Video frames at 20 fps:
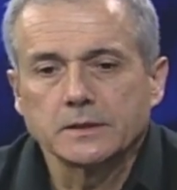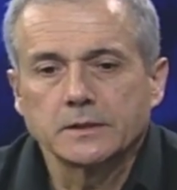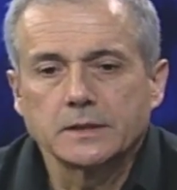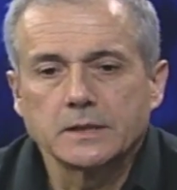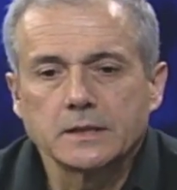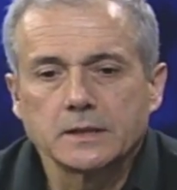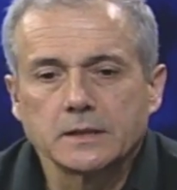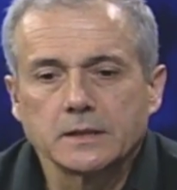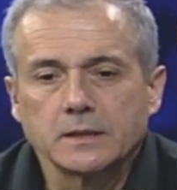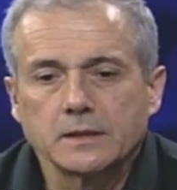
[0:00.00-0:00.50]

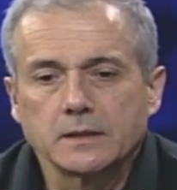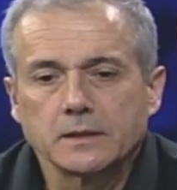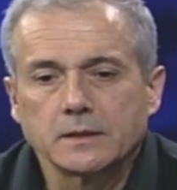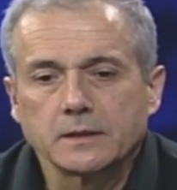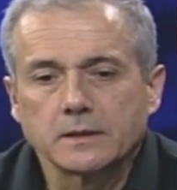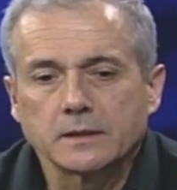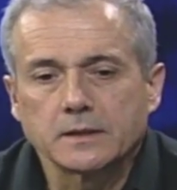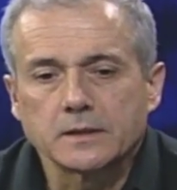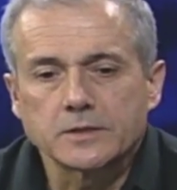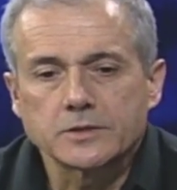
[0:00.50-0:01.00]
The
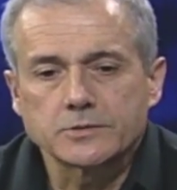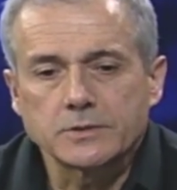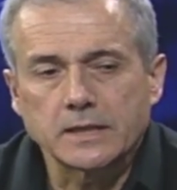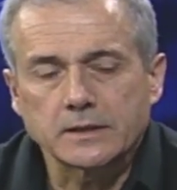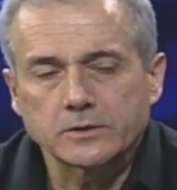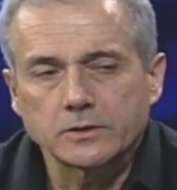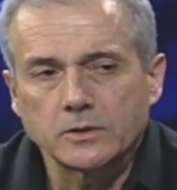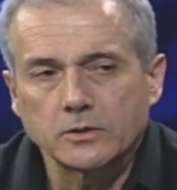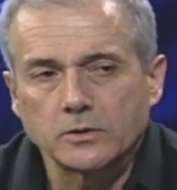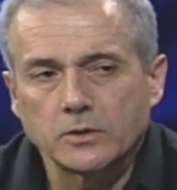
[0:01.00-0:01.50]
uh,
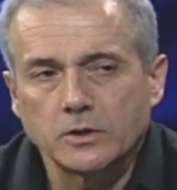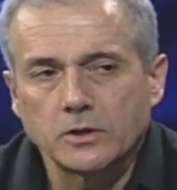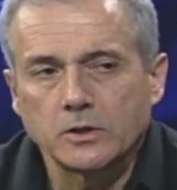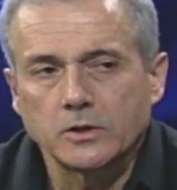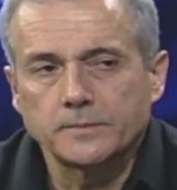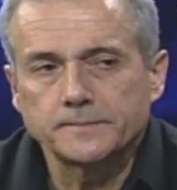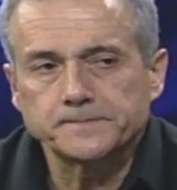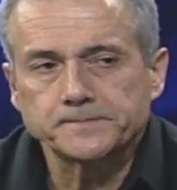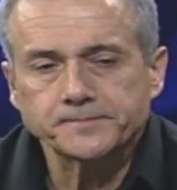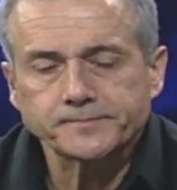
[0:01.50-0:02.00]
constructal
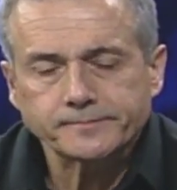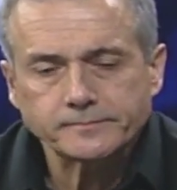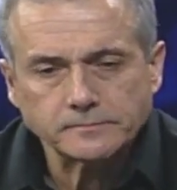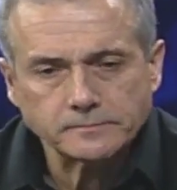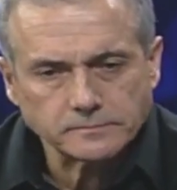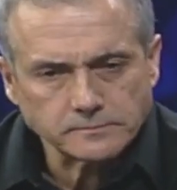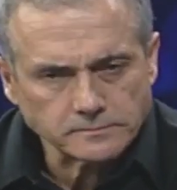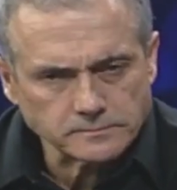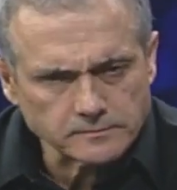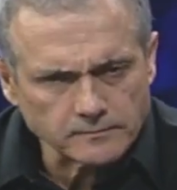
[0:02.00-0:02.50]
law
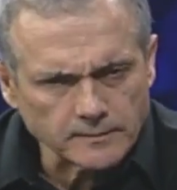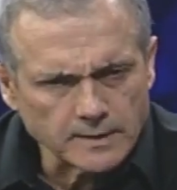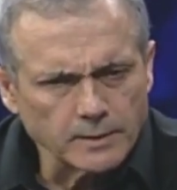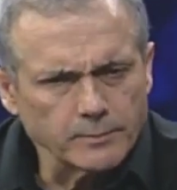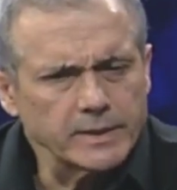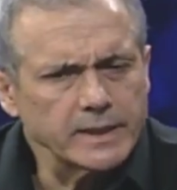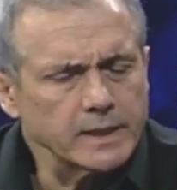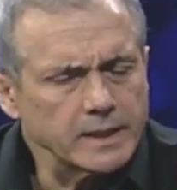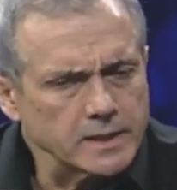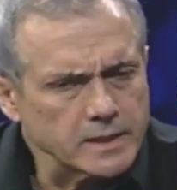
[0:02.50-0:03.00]

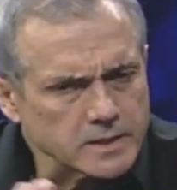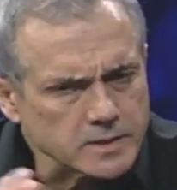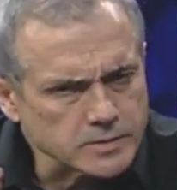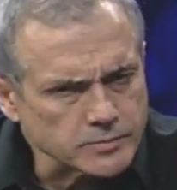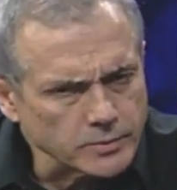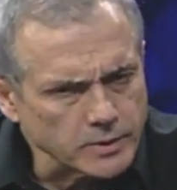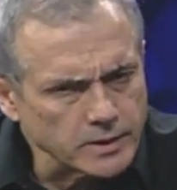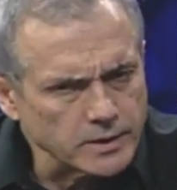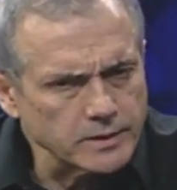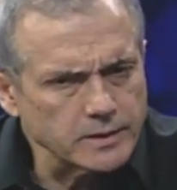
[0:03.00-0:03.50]

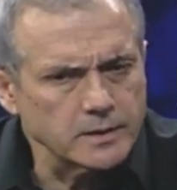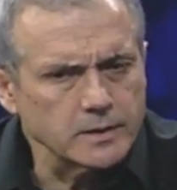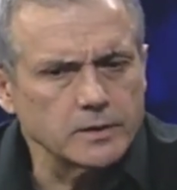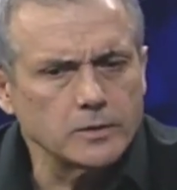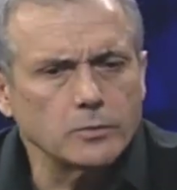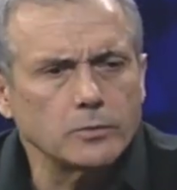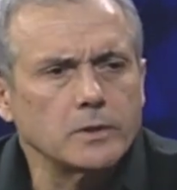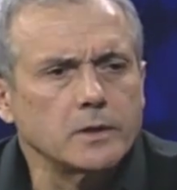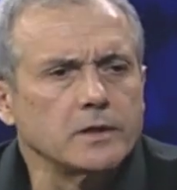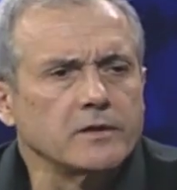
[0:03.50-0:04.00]
begins with uh,
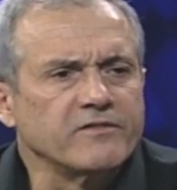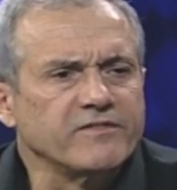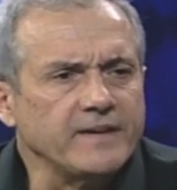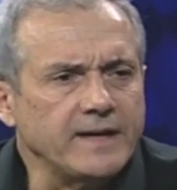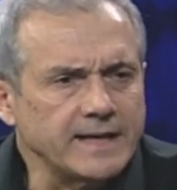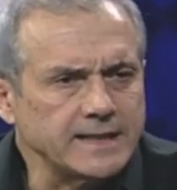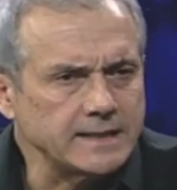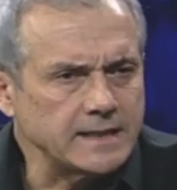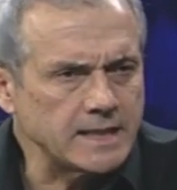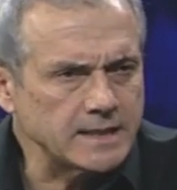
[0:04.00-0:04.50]
the word
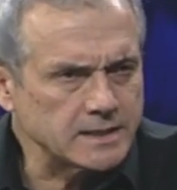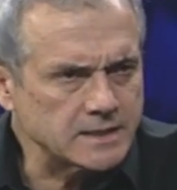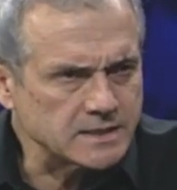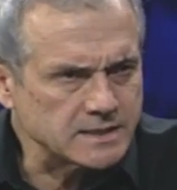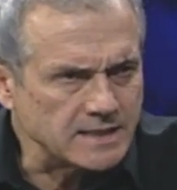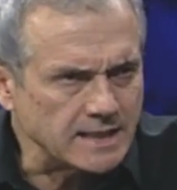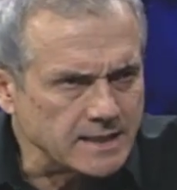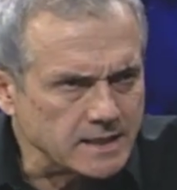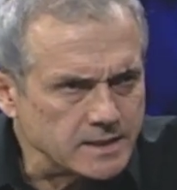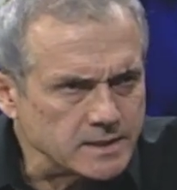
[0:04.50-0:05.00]
finite
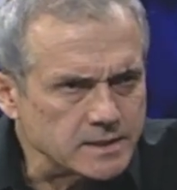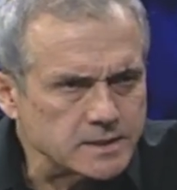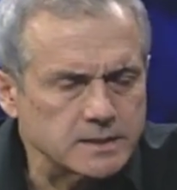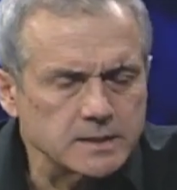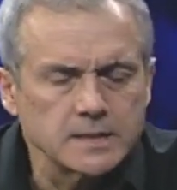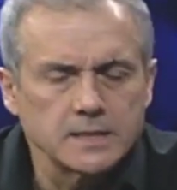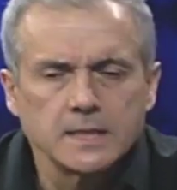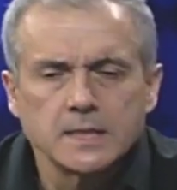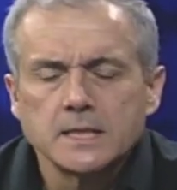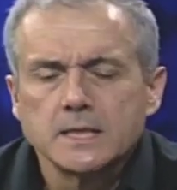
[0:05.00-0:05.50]
size.